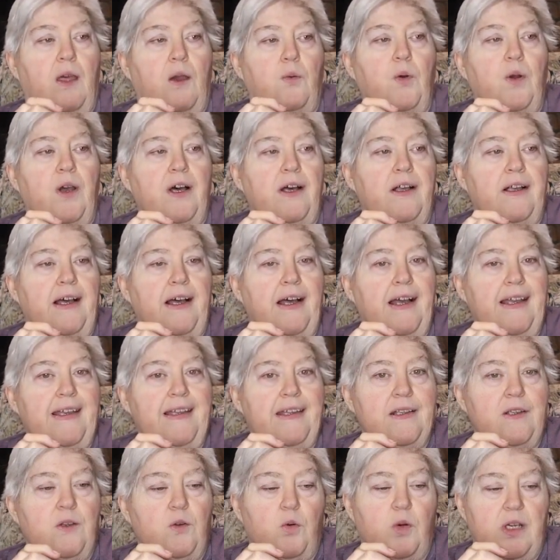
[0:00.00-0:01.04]
Well, I
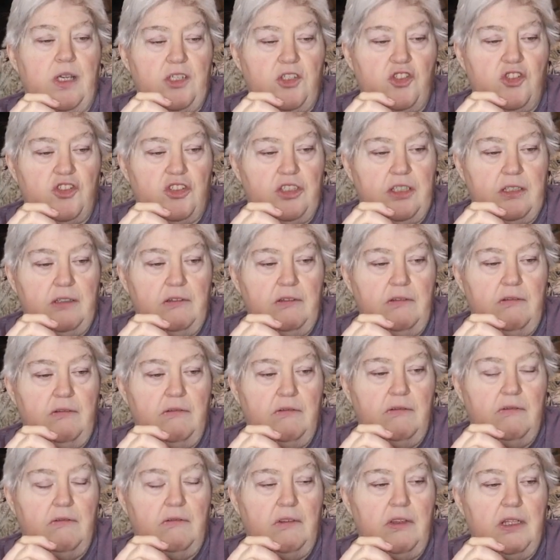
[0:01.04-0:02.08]
had questioned
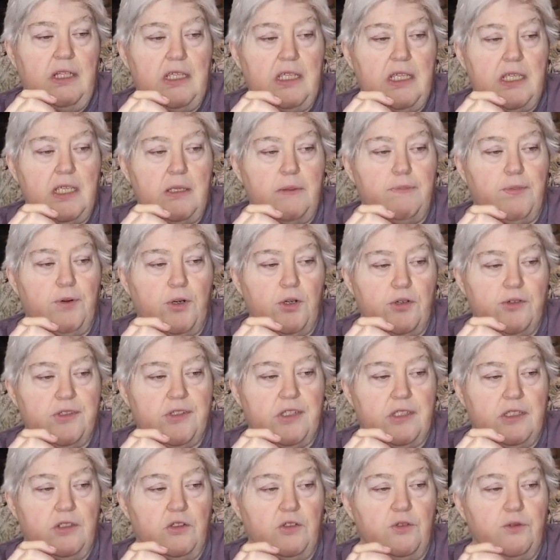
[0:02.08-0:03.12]
the
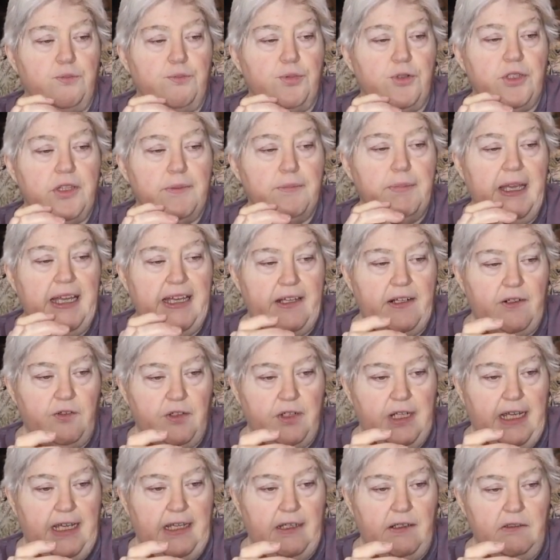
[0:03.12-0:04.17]
person who put the
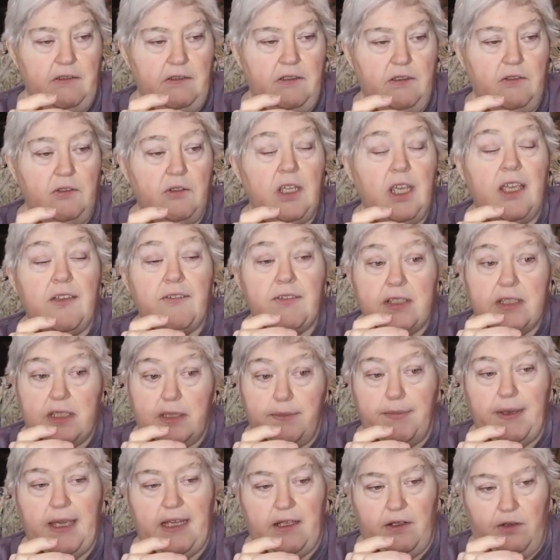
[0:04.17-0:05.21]
pattern out, gave us
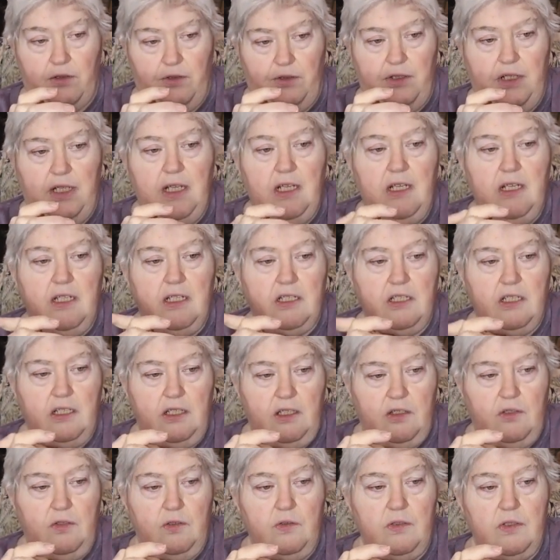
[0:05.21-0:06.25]
spec to
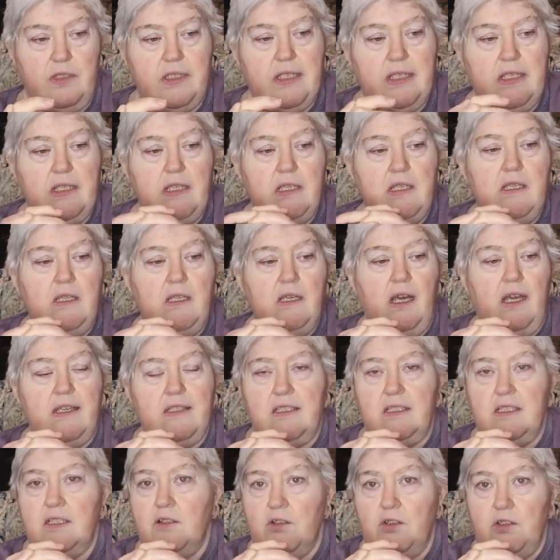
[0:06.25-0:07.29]
use. I
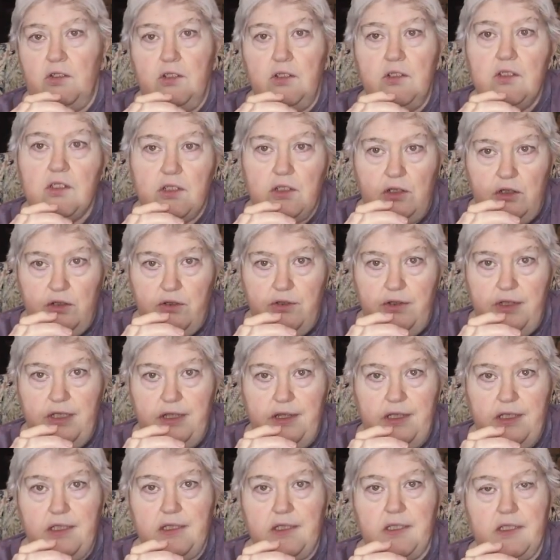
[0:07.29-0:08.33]
said, are you sure
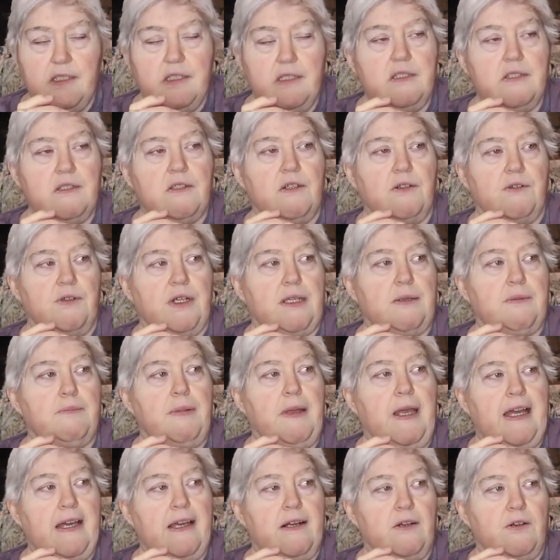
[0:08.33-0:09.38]
that this is correct
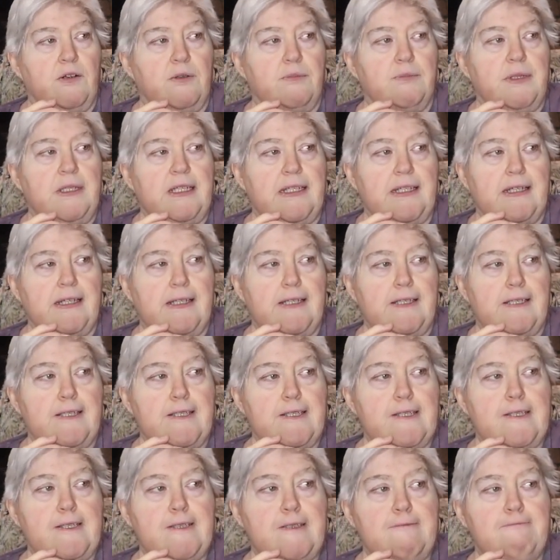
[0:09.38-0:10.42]
pattern?
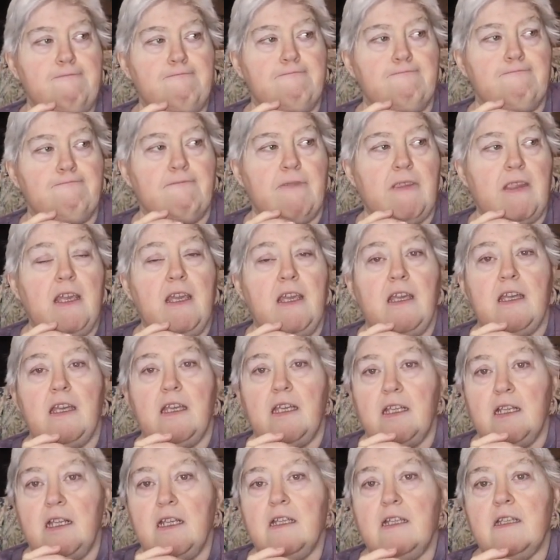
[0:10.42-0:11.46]
Because
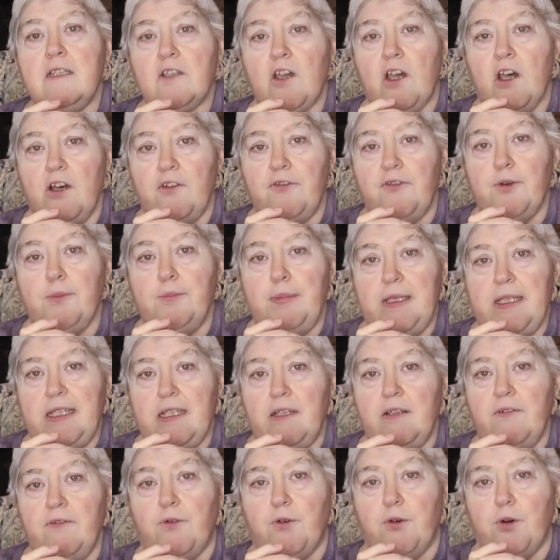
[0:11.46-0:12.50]
it is awful
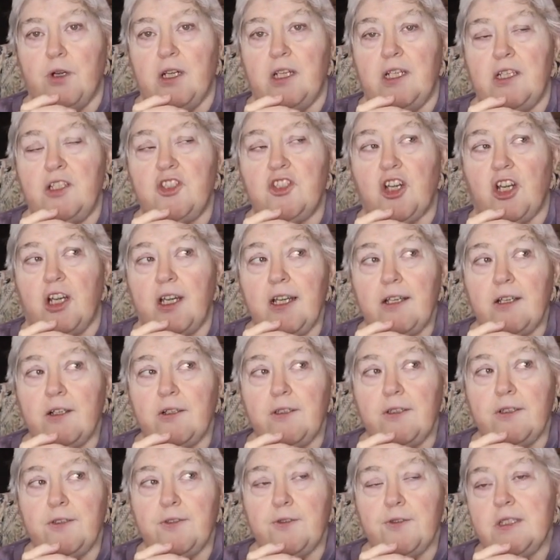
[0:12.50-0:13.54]
big for a
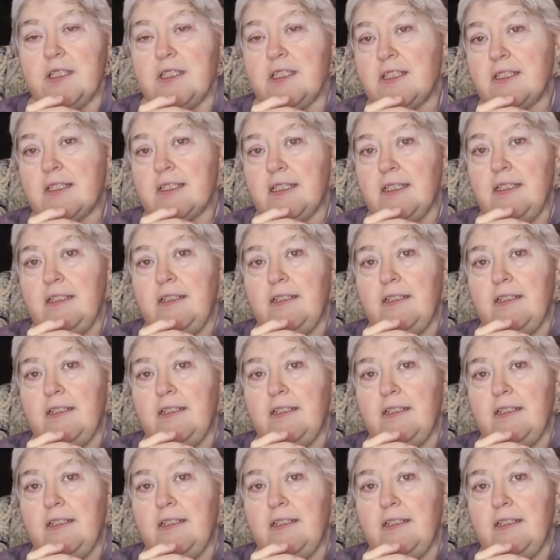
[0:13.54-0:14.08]
child who is